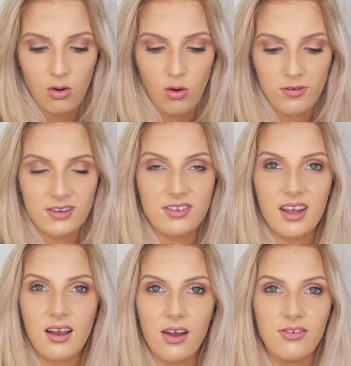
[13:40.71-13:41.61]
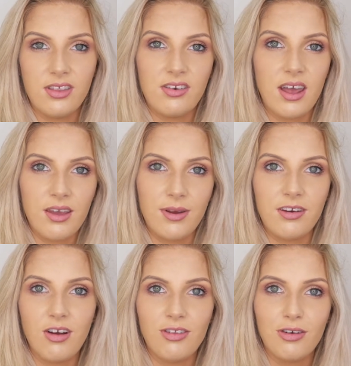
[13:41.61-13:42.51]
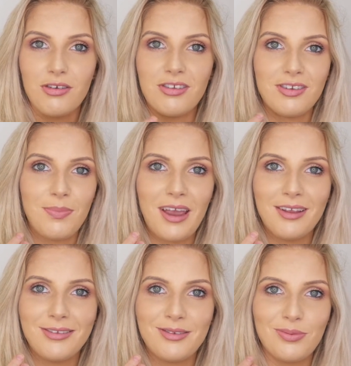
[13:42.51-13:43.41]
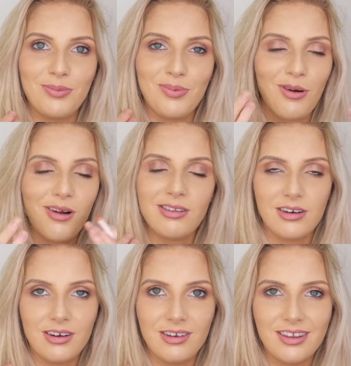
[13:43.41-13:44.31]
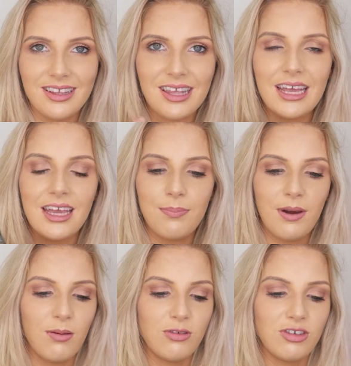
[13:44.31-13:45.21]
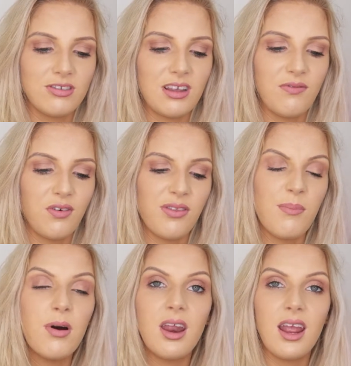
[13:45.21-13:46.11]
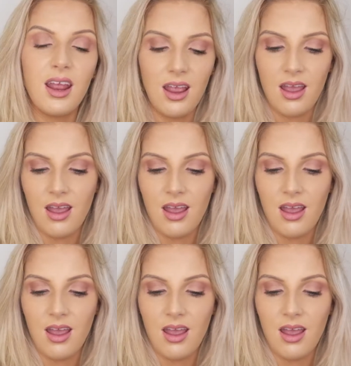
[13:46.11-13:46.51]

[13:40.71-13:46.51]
obviously I can't really recommend a colour because it depends what colour you like, but I would just say for the money,